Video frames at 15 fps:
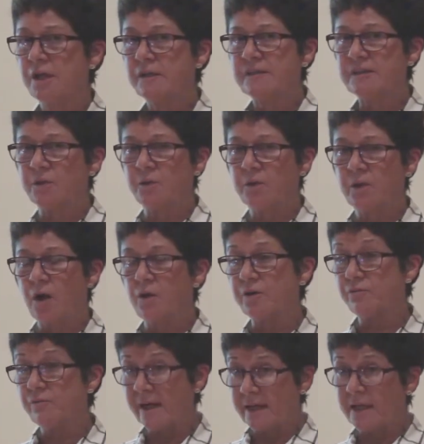So on
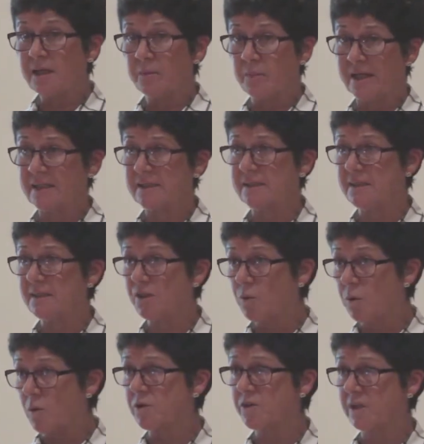a regular basis, a
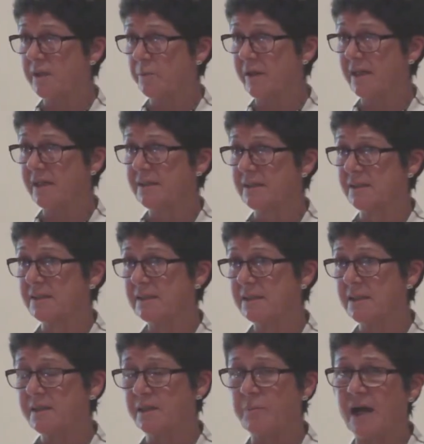quarterly
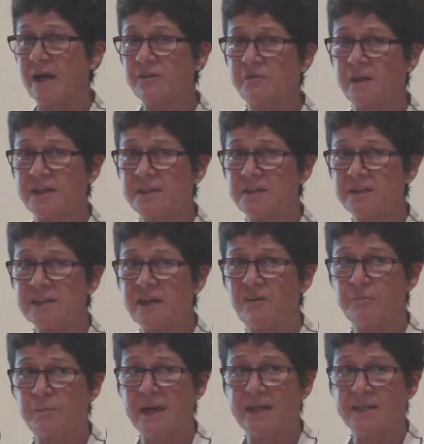basis, the Pathfinders
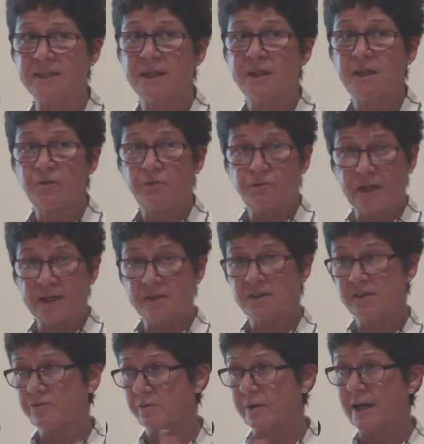have met right
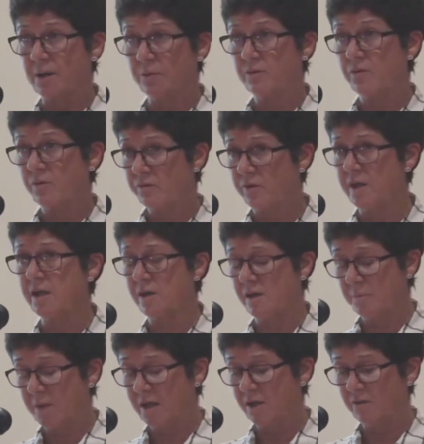throughout the
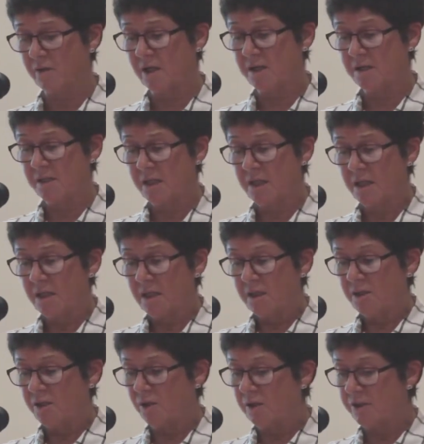3-year period.
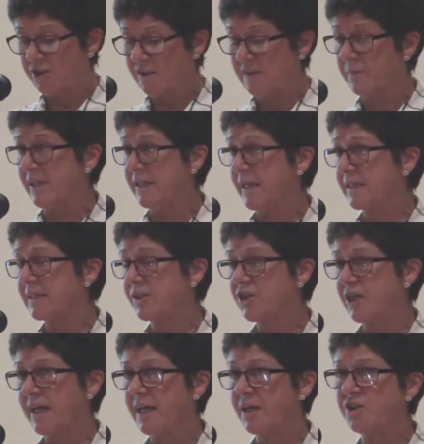Knowledge has been
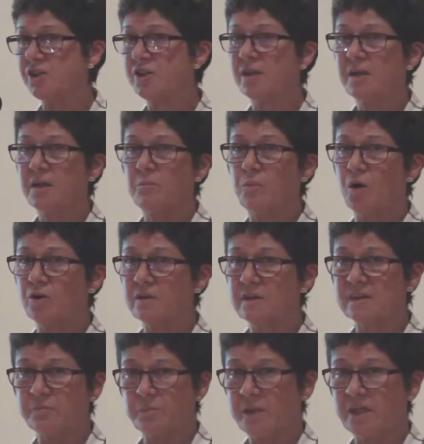exchanged,
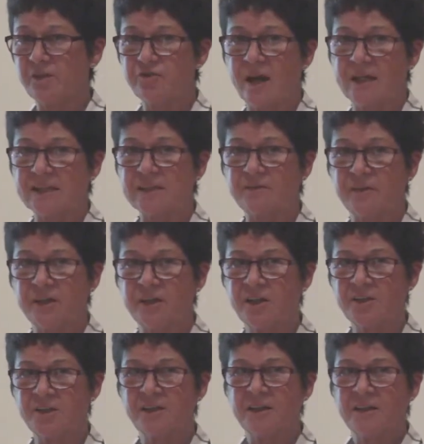models have been
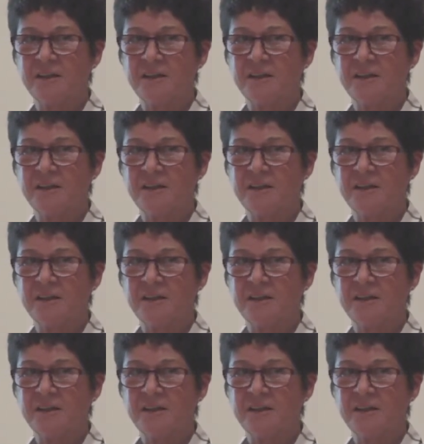transferred,